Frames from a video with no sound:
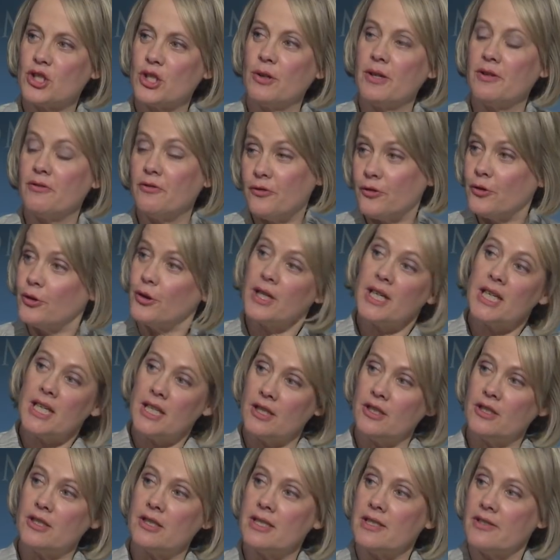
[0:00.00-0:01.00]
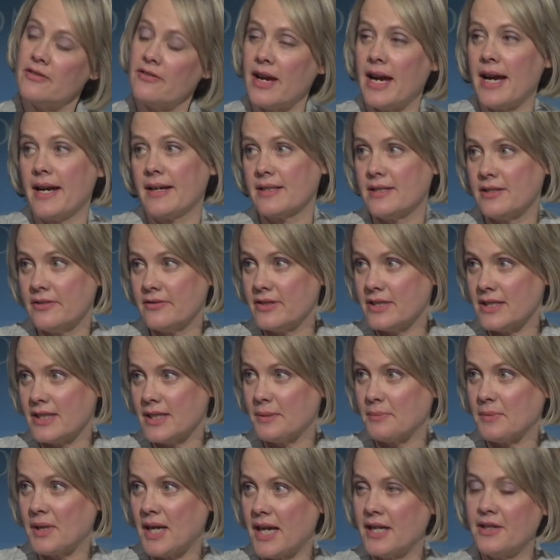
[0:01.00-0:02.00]
showing 40 years of
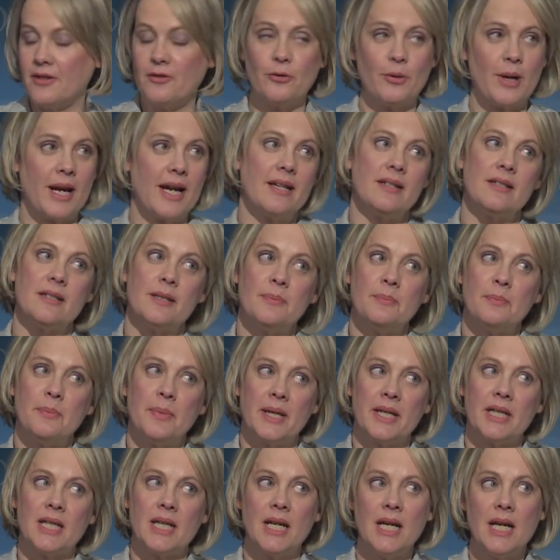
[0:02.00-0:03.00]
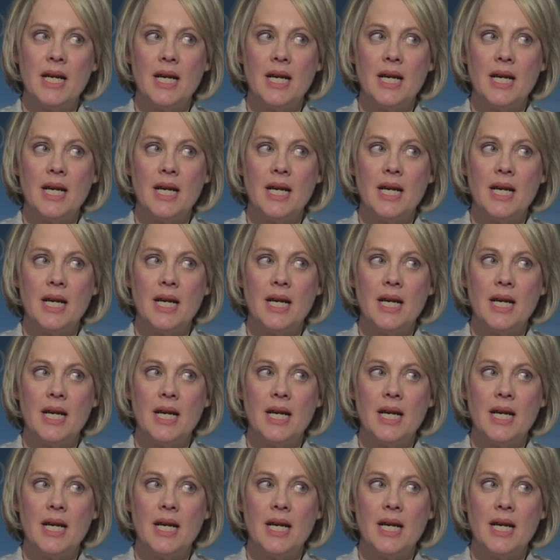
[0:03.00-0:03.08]
activism, kind of random, but...